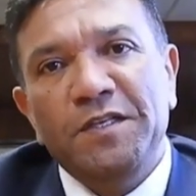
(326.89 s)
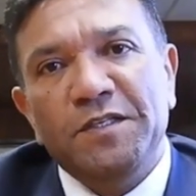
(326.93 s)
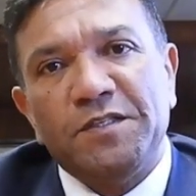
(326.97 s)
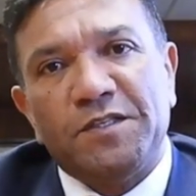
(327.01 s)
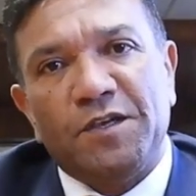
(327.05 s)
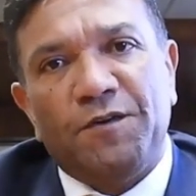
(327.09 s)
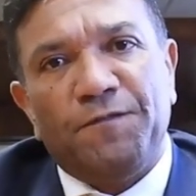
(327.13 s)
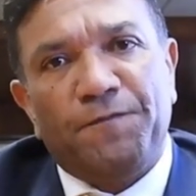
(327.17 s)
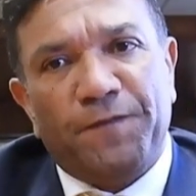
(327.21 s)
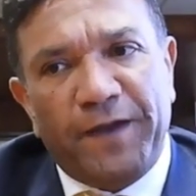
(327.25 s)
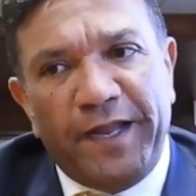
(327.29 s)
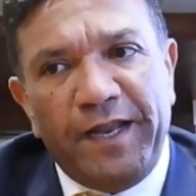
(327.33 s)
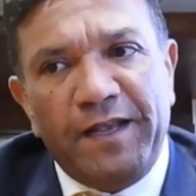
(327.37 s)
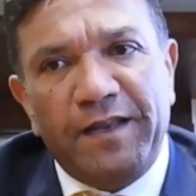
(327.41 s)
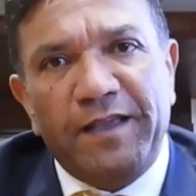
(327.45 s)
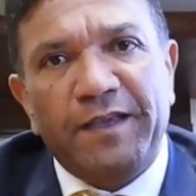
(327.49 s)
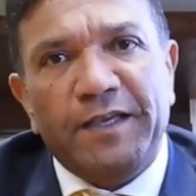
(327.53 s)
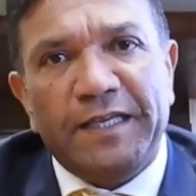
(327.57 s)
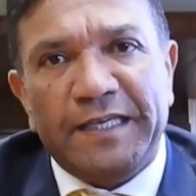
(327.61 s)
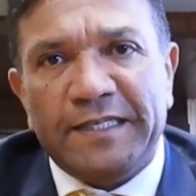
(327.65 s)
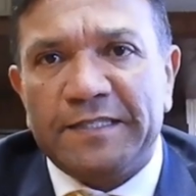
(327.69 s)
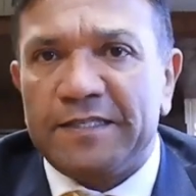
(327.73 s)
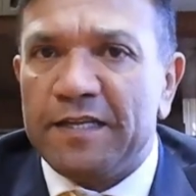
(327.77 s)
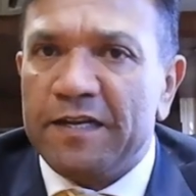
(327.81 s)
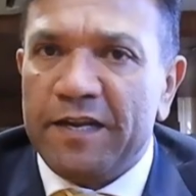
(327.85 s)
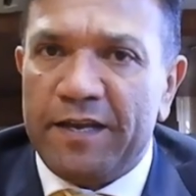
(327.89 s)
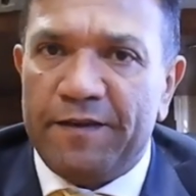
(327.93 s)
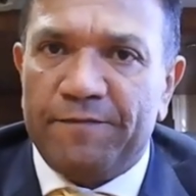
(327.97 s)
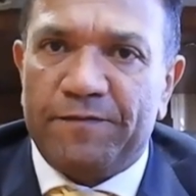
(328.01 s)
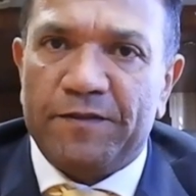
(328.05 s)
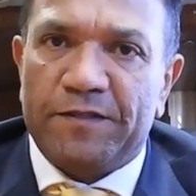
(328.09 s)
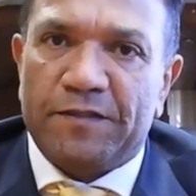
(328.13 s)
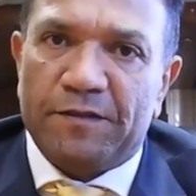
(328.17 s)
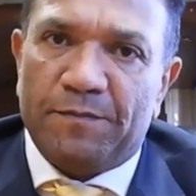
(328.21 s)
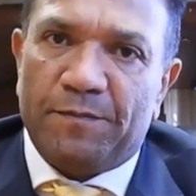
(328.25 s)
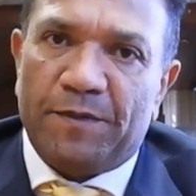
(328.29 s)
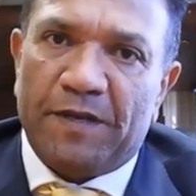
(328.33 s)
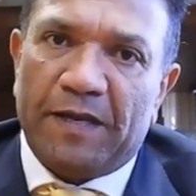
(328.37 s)
So failure is
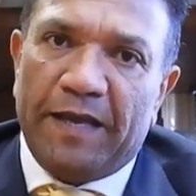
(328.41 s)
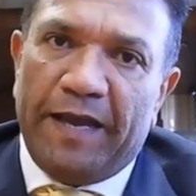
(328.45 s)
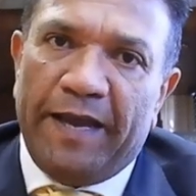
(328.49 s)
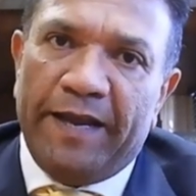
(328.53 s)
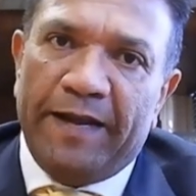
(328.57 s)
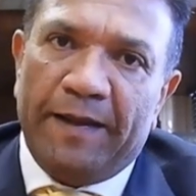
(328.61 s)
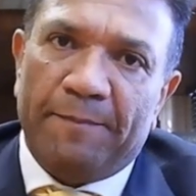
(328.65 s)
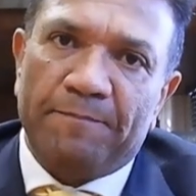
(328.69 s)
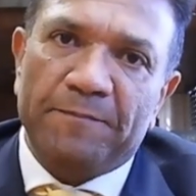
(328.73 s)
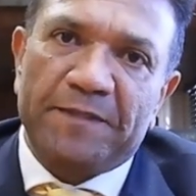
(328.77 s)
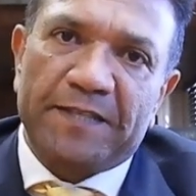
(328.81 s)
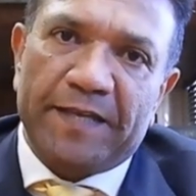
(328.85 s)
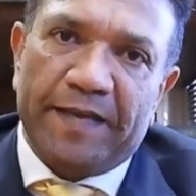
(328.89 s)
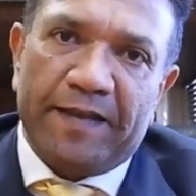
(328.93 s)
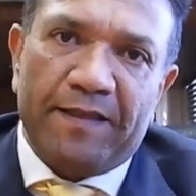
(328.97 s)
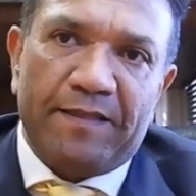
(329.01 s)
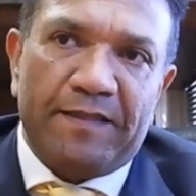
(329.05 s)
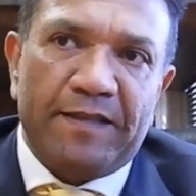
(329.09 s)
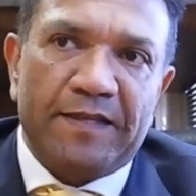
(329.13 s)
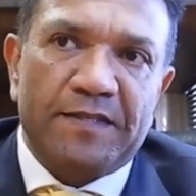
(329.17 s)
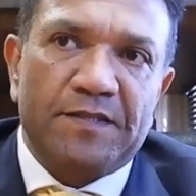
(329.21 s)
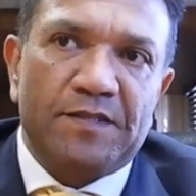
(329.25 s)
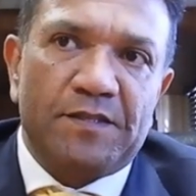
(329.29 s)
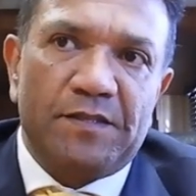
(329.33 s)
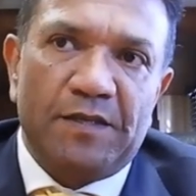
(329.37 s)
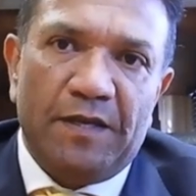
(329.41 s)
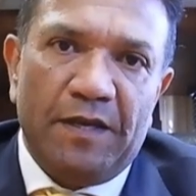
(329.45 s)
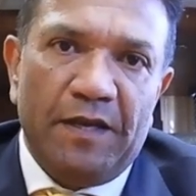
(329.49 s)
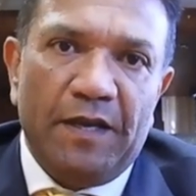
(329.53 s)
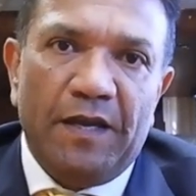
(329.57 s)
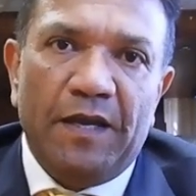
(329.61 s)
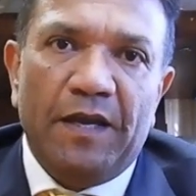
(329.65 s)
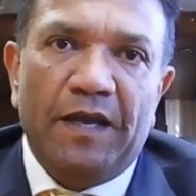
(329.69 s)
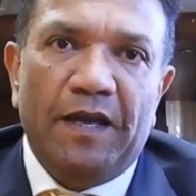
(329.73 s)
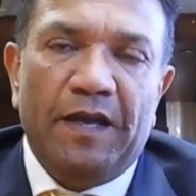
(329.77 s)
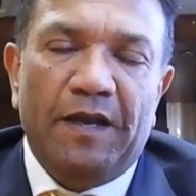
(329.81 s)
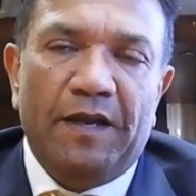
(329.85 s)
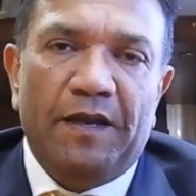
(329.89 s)
inevitable, and I'm saying this
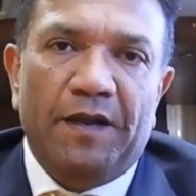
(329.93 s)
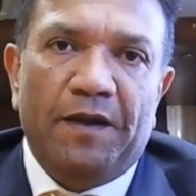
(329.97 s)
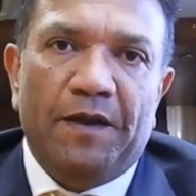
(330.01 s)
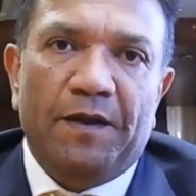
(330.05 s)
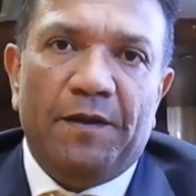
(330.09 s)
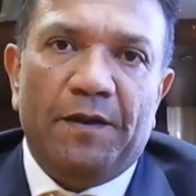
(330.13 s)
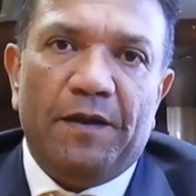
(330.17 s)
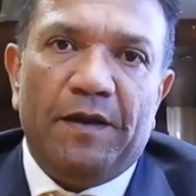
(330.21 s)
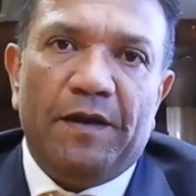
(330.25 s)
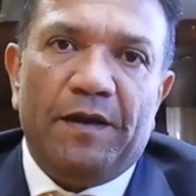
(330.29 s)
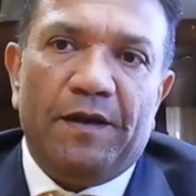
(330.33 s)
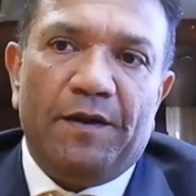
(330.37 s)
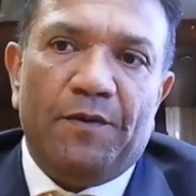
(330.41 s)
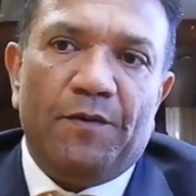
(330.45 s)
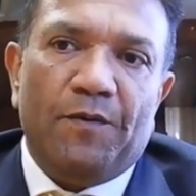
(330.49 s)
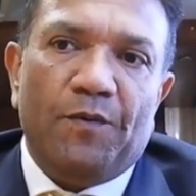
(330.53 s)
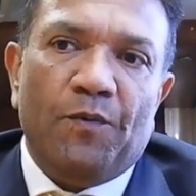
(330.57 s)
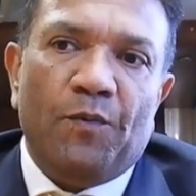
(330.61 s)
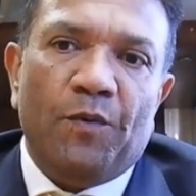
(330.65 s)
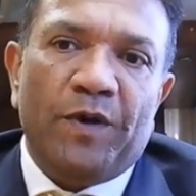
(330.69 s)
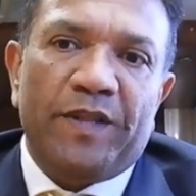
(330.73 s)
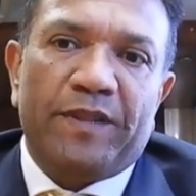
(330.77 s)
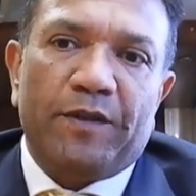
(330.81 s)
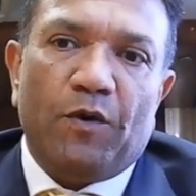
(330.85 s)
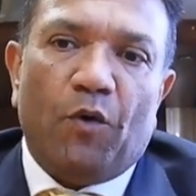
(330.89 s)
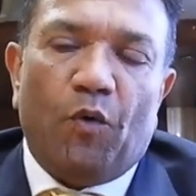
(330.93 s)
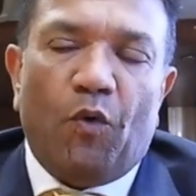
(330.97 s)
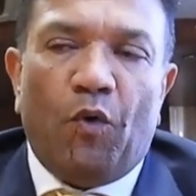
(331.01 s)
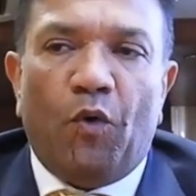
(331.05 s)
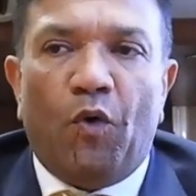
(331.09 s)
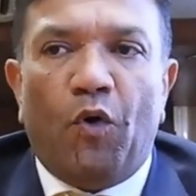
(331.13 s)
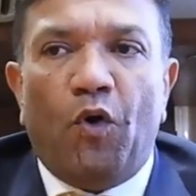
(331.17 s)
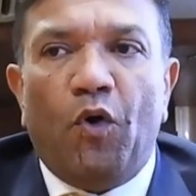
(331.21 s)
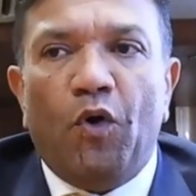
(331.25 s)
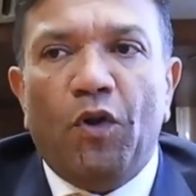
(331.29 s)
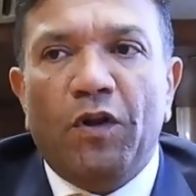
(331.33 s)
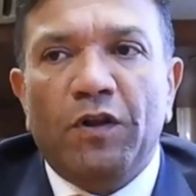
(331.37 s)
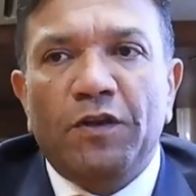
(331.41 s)
with
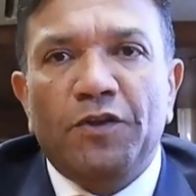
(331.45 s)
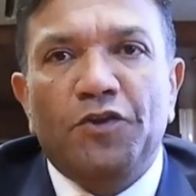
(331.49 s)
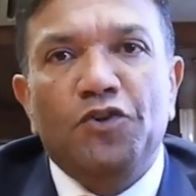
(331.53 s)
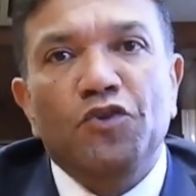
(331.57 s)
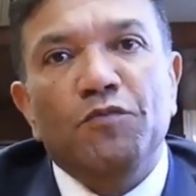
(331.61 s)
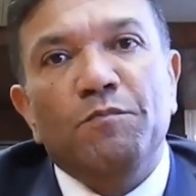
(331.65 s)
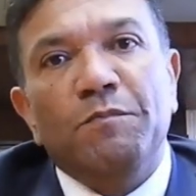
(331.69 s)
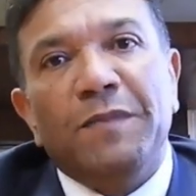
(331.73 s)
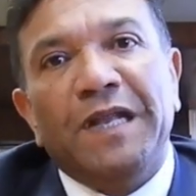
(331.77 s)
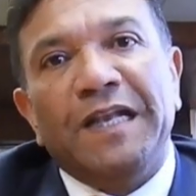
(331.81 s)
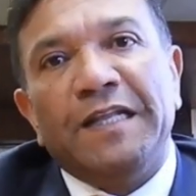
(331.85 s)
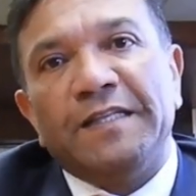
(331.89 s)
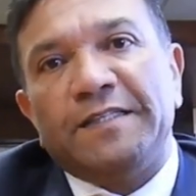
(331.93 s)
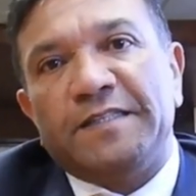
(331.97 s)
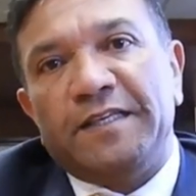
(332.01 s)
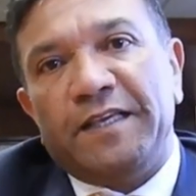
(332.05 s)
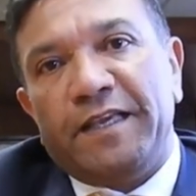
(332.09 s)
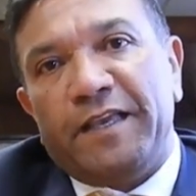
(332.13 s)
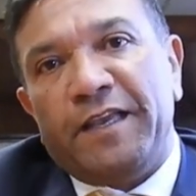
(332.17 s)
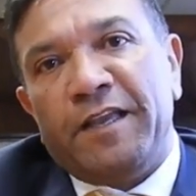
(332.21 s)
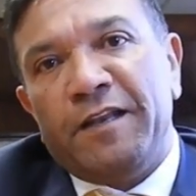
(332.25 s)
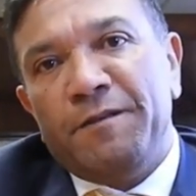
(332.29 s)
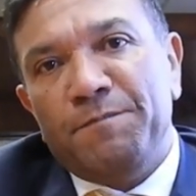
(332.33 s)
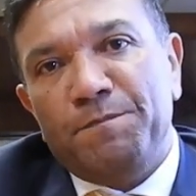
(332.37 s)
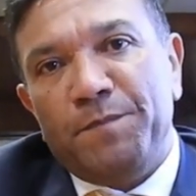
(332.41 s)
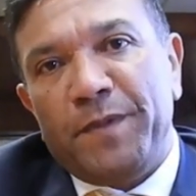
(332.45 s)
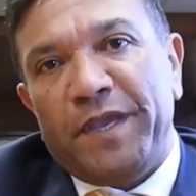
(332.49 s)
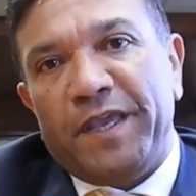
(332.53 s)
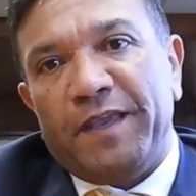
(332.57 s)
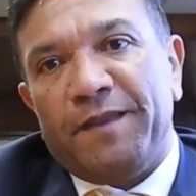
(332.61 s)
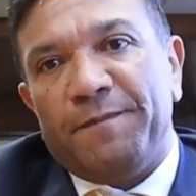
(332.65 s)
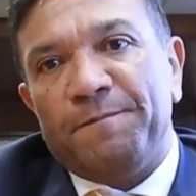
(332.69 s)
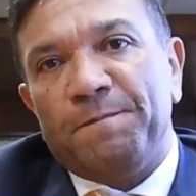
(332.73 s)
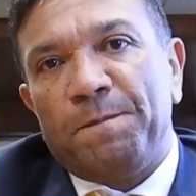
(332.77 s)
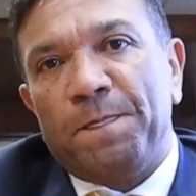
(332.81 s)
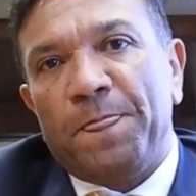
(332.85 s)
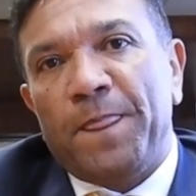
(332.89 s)
all humility in me.